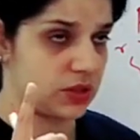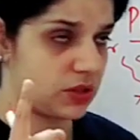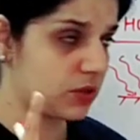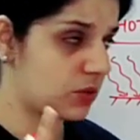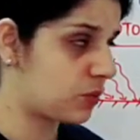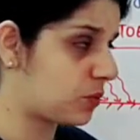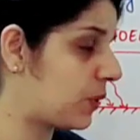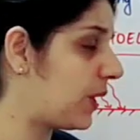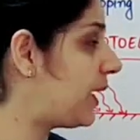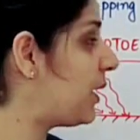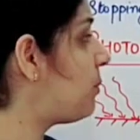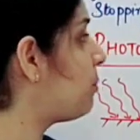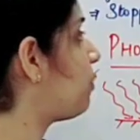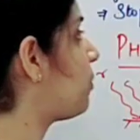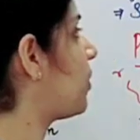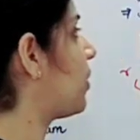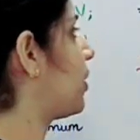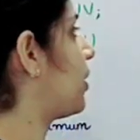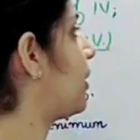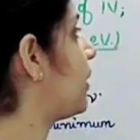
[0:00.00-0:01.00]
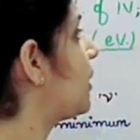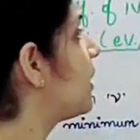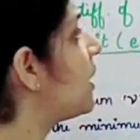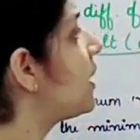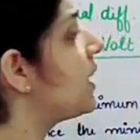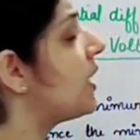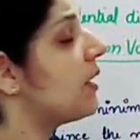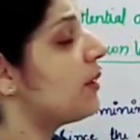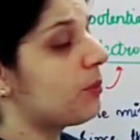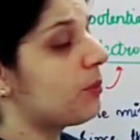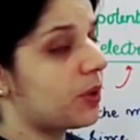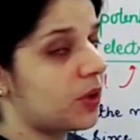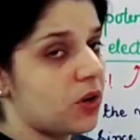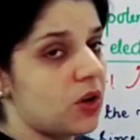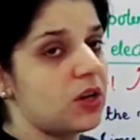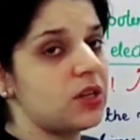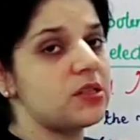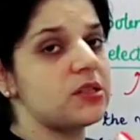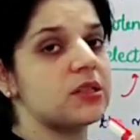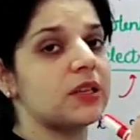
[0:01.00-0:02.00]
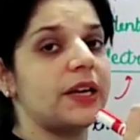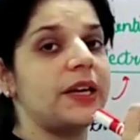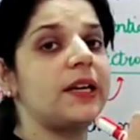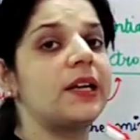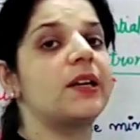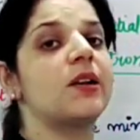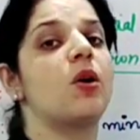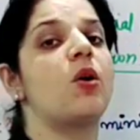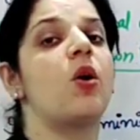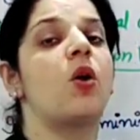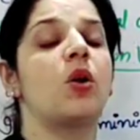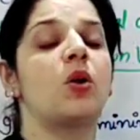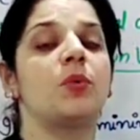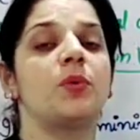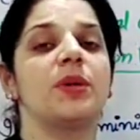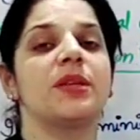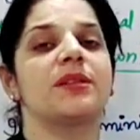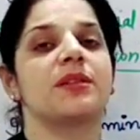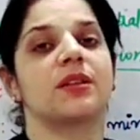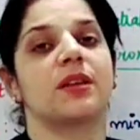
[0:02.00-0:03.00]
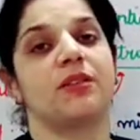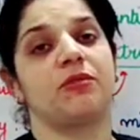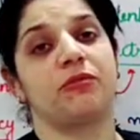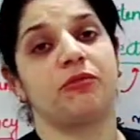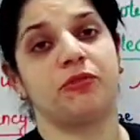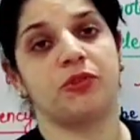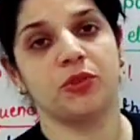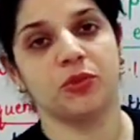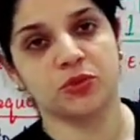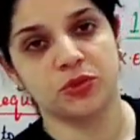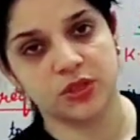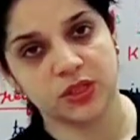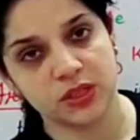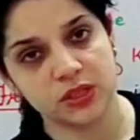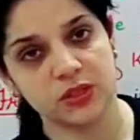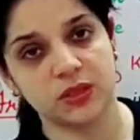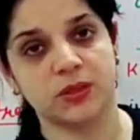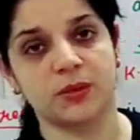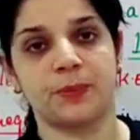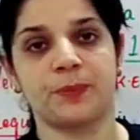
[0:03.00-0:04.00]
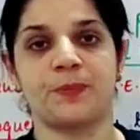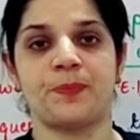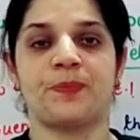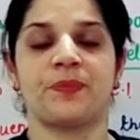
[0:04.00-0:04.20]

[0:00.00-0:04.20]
This is very important because it always confuses